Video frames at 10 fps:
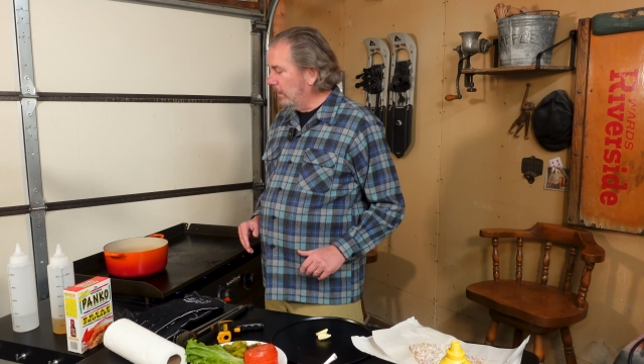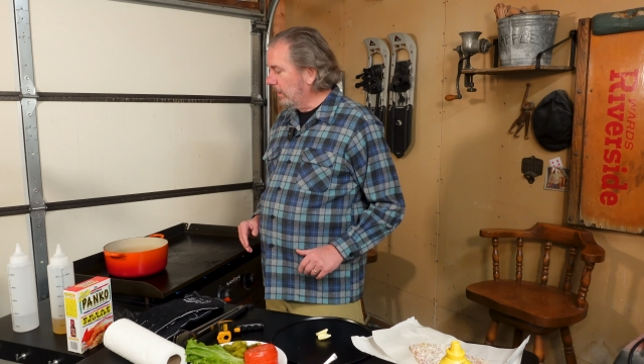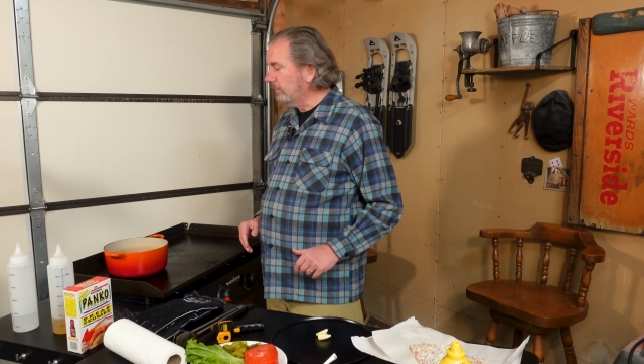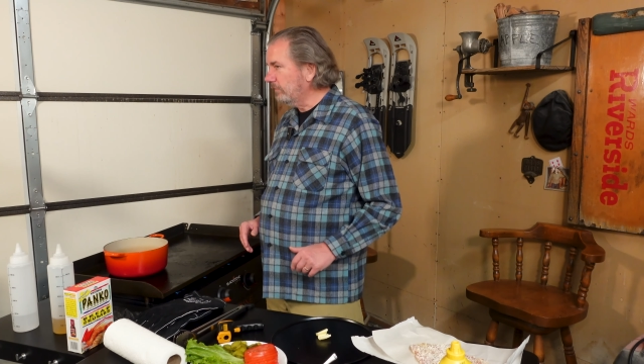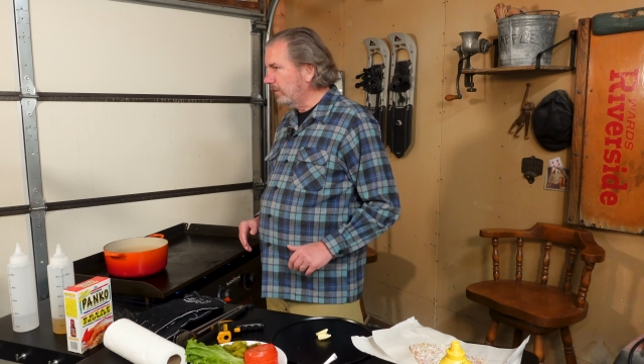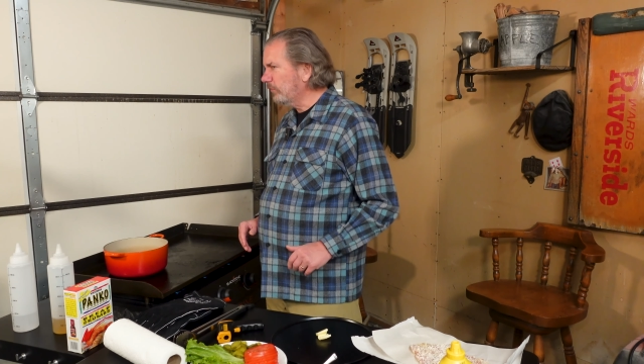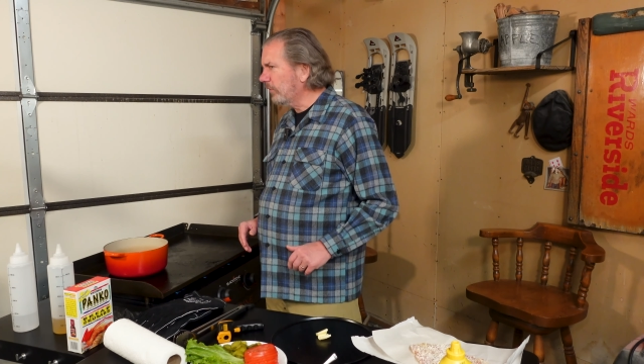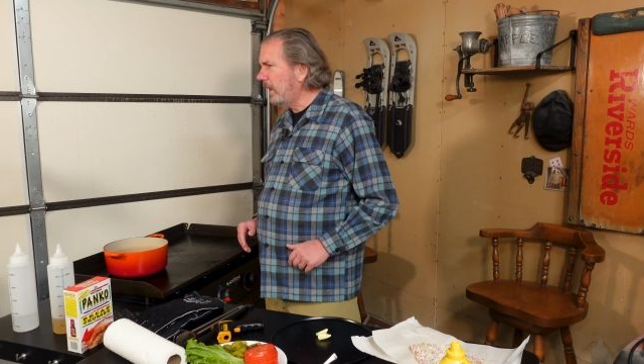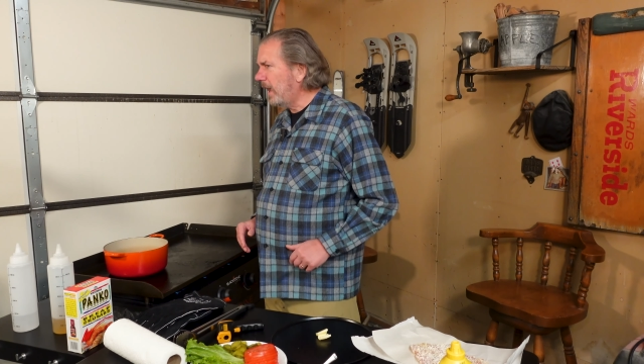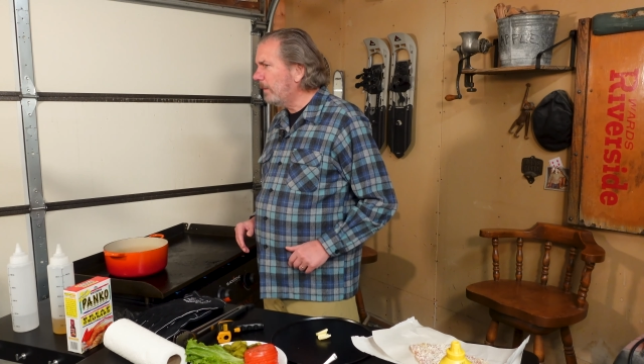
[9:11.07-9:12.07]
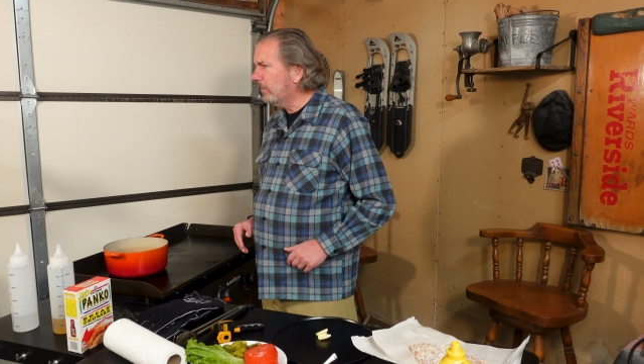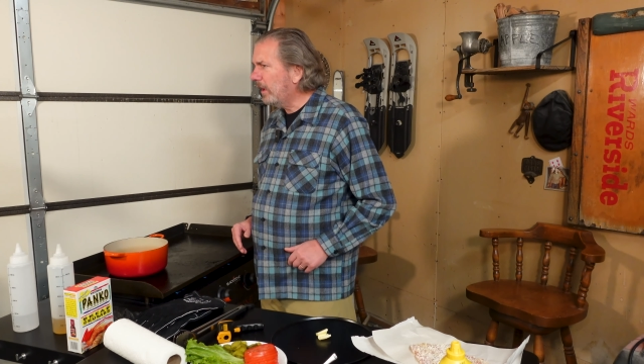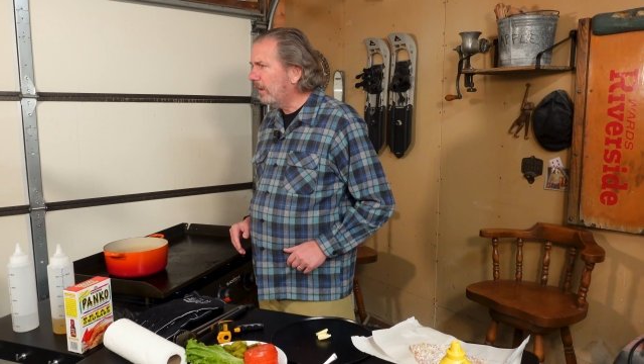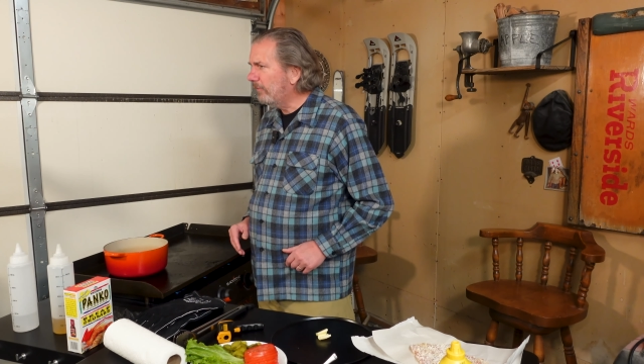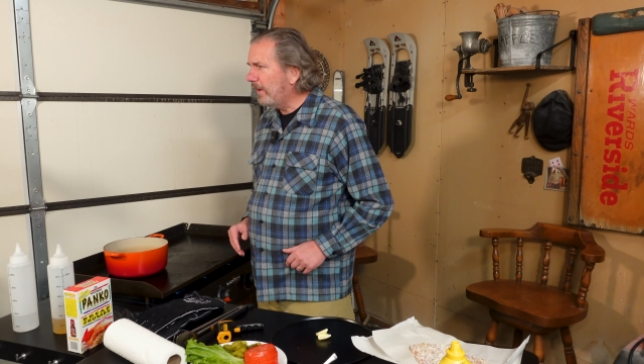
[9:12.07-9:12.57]
because things are gonna happen
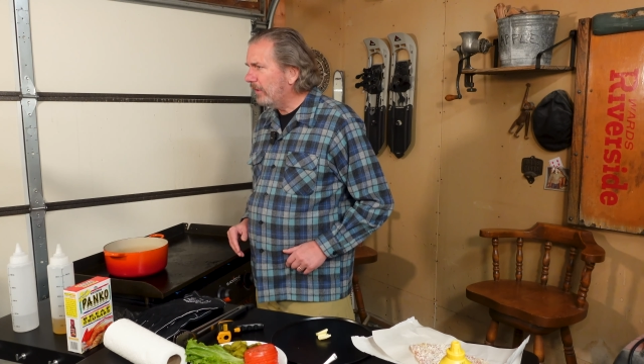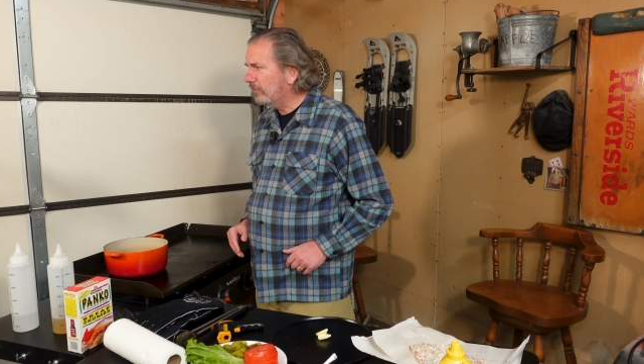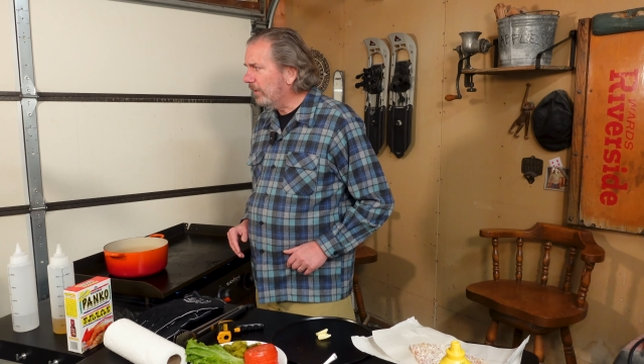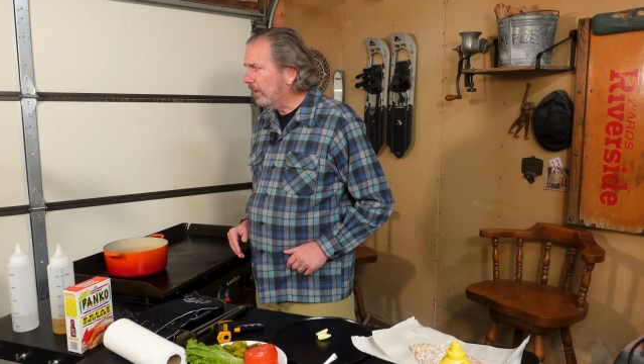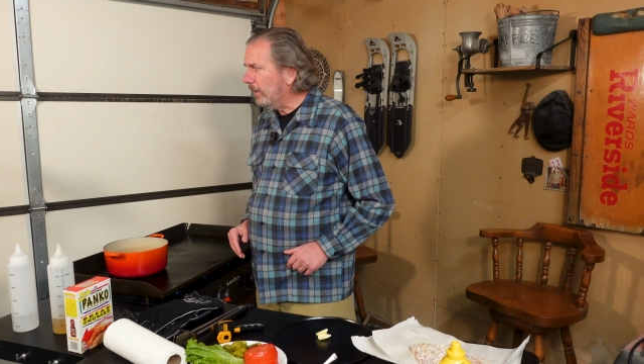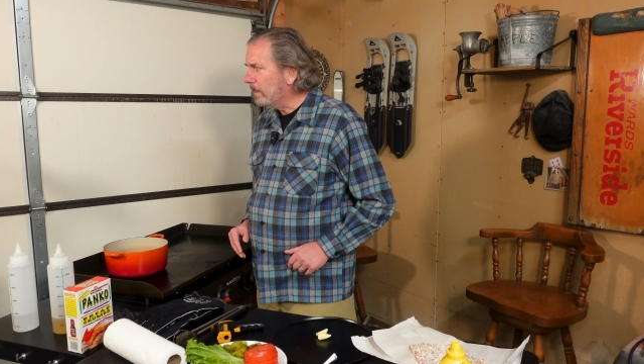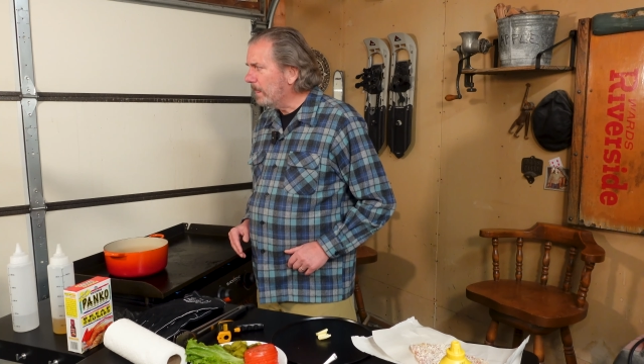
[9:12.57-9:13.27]
kind of fast here.